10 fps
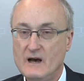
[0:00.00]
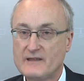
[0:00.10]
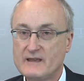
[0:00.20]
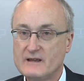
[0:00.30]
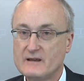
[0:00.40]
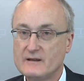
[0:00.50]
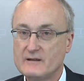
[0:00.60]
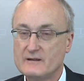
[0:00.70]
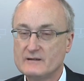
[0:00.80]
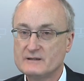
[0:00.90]
I think
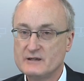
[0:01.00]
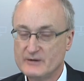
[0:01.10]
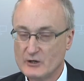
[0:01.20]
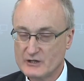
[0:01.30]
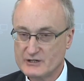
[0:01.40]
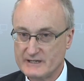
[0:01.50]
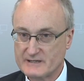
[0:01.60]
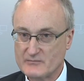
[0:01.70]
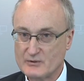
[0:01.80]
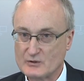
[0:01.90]
terminology
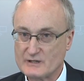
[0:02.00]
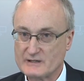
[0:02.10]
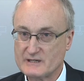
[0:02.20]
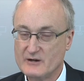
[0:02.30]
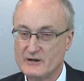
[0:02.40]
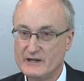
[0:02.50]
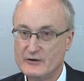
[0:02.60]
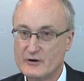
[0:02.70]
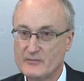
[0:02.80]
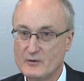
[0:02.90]
is important. So in
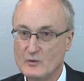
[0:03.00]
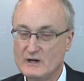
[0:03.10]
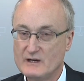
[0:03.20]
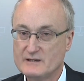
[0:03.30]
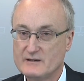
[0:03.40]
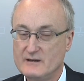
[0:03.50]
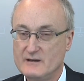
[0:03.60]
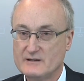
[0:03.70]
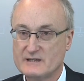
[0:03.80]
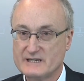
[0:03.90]
Europe, the word
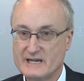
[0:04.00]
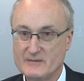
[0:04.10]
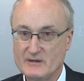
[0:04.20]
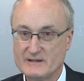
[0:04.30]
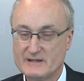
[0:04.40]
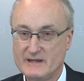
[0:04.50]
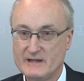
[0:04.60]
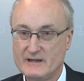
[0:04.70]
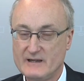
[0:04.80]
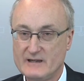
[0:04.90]

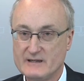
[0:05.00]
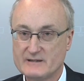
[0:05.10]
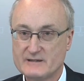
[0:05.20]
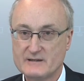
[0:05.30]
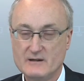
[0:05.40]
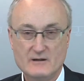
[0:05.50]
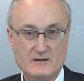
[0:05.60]
sustainability is